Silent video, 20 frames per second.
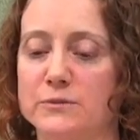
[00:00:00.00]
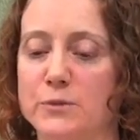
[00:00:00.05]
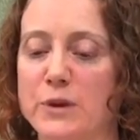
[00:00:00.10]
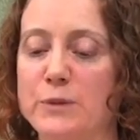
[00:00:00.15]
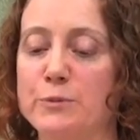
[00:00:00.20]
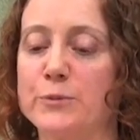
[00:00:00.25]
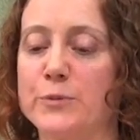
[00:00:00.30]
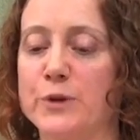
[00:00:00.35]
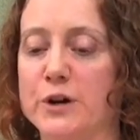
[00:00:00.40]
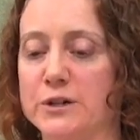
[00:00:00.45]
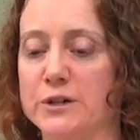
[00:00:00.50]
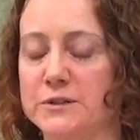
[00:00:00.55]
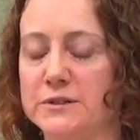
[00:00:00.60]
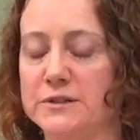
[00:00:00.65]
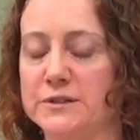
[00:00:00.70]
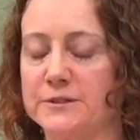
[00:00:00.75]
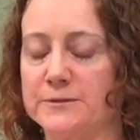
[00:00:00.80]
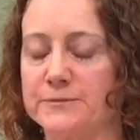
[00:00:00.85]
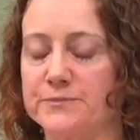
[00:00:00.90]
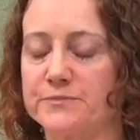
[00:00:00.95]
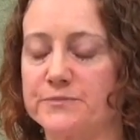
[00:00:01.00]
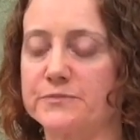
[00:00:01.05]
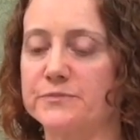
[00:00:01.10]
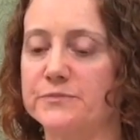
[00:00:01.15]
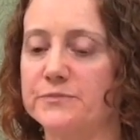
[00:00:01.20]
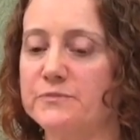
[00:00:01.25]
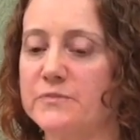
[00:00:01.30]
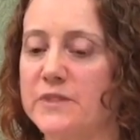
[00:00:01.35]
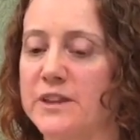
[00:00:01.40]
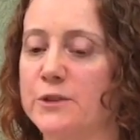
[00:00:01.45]
propose
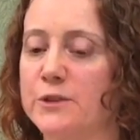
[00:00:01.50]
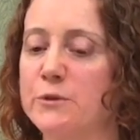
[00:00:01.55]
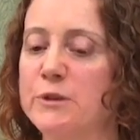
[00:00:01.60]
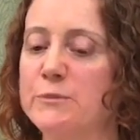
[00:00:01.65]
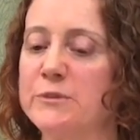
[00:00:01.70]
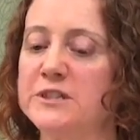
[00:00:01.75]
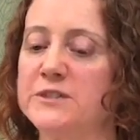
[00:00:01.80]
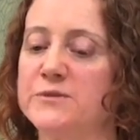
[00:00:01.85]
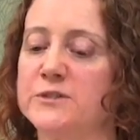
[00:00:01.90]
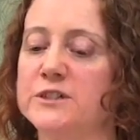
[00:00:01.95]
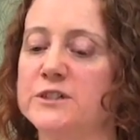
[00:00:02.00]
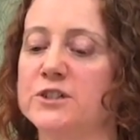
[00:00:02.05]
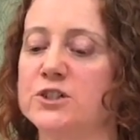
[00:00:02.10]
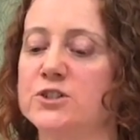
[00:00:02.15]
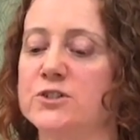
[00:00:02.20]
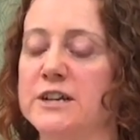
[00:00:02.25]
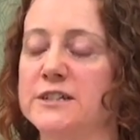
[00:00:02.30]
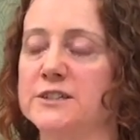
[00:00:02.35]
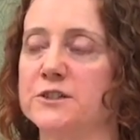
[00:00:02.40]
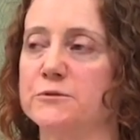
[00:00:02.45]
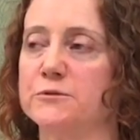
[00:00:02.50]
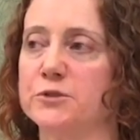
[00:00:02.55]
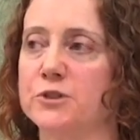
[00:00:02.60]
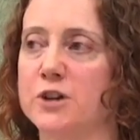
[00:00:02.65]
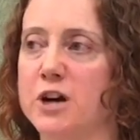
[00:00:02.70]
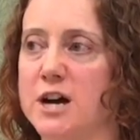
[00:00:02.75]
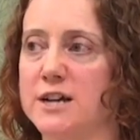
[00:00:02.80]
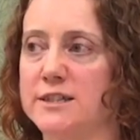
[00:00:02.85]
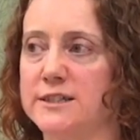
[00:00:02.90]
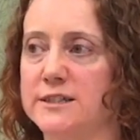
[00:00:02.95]
that we must first address the root
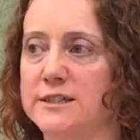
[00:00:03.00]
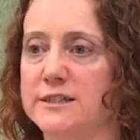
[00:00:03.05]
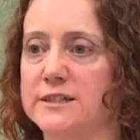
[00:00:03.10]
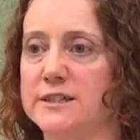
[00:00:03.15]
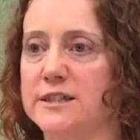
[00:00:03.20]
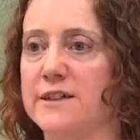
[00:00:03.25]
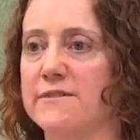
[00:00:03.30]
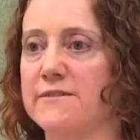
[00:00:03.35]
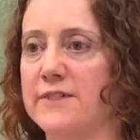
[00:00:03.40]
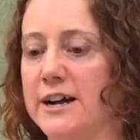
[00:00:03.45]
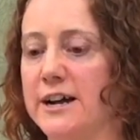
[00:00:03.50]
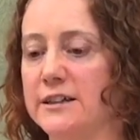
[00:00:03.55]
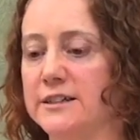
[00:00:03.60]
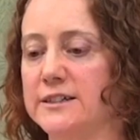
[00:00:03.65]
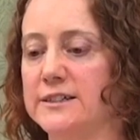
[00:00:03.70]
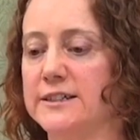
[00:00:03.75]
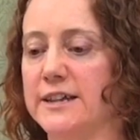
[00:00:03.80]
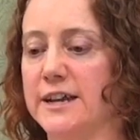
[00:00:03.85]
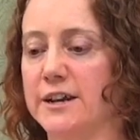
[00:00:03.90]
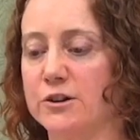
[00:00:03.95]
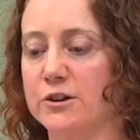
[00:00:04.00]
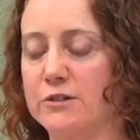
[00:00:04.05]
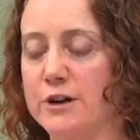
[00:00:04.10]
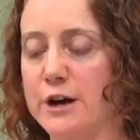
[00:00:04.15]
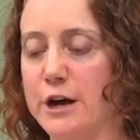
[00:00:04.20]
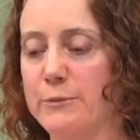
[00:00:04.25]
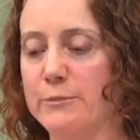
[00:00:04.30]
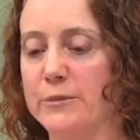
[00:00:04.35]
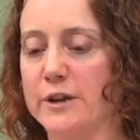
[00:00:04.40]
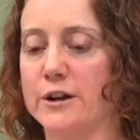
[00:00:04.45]
causes of violence and crime